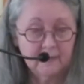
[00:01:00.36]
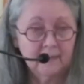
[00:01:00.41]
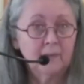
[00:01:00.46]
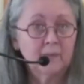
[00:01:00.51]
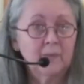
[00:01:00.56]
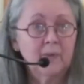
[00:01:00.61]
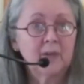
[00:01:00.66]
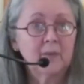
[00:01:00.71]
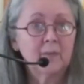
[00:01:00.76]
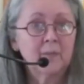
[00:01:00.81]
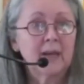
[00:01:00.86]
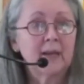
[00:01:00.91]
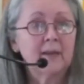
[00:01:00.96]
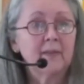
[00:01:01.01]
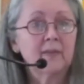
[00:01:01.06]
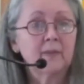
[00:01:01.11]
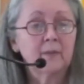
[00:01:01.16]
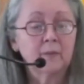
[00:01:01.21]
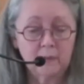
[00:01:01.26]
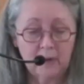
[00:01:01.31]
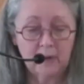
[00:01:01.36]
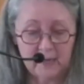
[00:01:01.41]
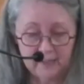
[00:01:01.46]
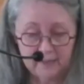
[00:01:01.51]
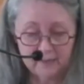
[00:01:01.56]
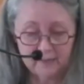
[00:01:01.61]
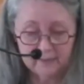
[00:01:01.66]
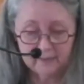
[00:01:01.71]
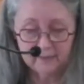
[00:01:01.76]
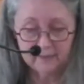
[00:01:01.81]
What about the
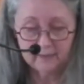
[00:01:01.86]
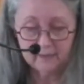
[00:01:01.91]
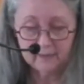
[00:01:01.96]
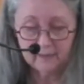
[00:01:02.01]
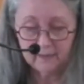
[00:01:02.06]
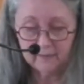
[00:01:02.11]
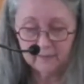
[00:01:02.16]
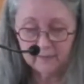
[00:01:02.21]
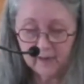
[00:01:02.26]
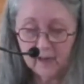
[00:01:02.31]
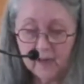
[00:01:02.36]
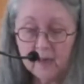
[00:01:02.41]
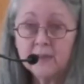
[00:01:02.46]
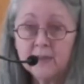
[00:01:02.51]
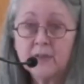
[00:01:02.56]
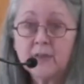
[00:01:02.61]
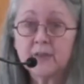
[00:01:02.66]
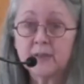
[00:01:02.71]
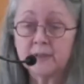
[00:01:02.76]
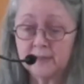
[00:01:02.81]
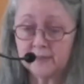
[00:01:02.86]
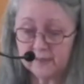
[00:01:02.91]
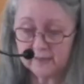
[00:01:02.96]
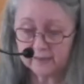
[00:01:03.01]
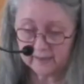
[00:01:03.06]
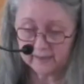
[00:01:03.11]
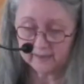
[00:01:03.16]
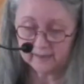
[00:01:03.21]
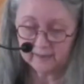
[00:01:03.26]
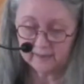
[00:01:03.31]
right of
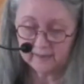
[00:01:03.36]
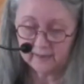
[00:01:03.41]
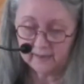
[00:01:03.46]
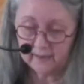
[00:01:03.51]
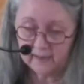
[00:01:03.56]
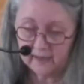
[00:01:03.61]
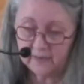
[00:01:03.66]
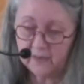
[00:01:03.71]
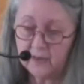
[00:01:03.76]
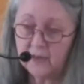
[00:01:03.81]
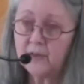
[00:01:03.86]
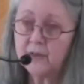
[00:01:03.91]
conscience and the